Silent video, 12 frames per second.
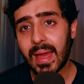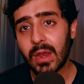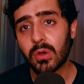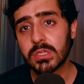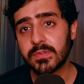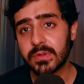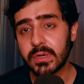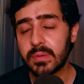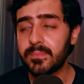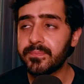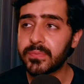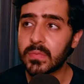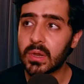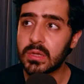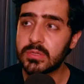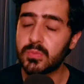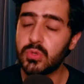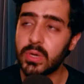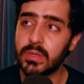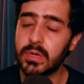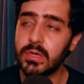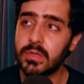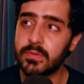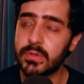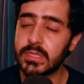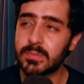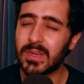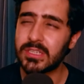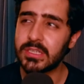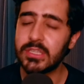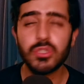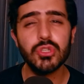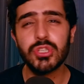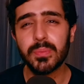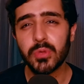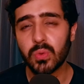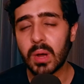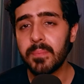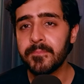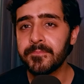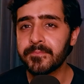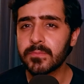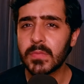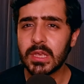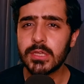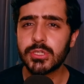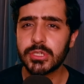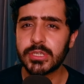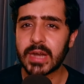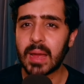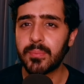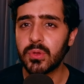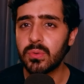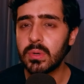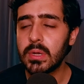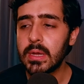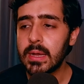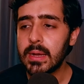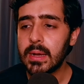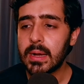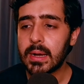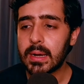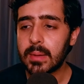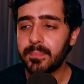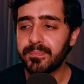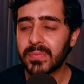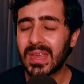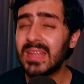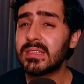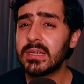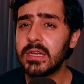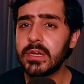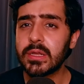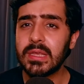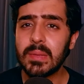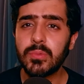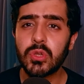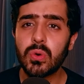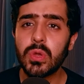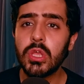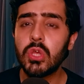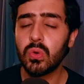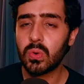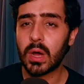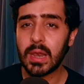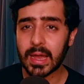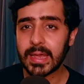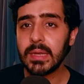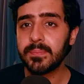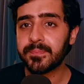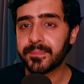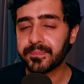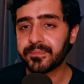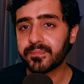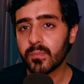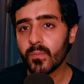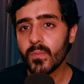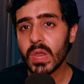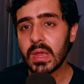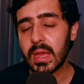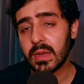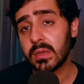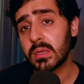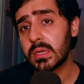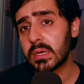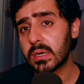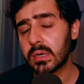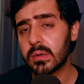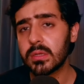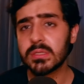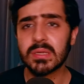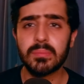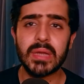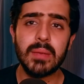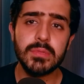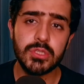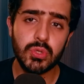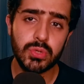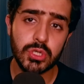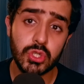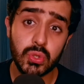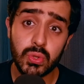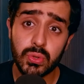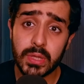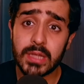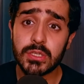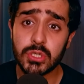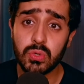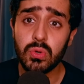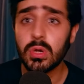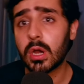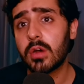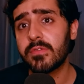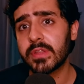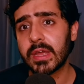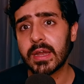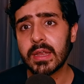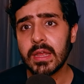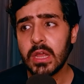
at Oxford during their interviews especially is to trip you up, is to trap you. It's really to keep throwing you a line. And sometimes tutors do that, so do look out for that.